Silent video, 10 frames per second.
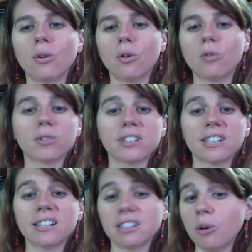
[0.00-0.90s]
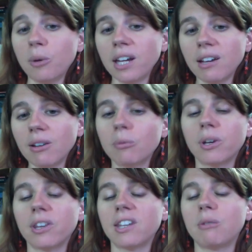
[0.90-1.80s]
overly glowing
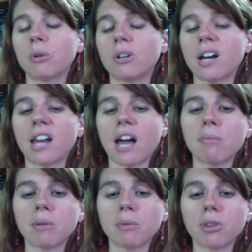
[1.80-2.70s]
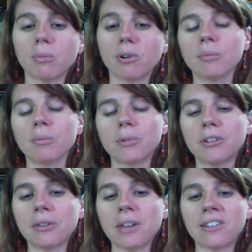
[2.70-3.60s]
when they were not happy with the book.
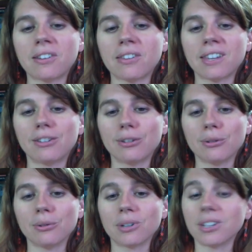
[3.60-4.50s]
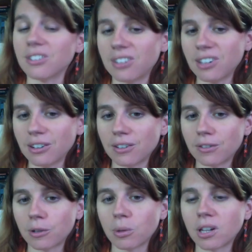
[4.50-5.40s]
So that's something to consider
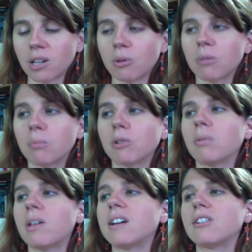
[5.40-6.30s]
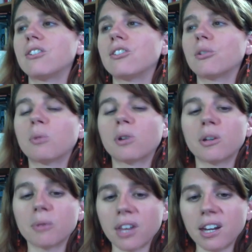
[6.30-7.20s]
if you're working with book bloggers or
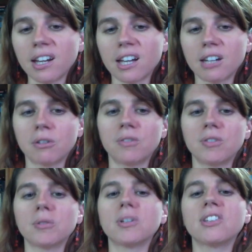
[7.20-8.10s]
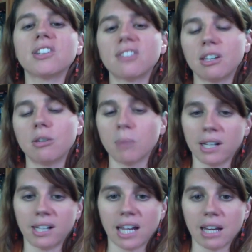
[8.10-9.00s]
working with any kind of reviewers, is that you
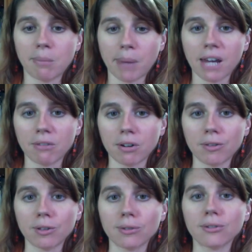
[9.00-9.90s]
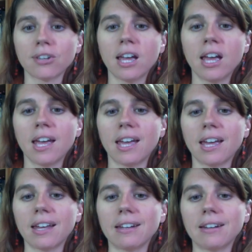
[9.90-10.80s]
might get bad reviews,
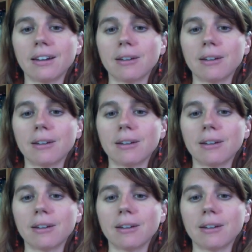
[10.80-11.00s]
and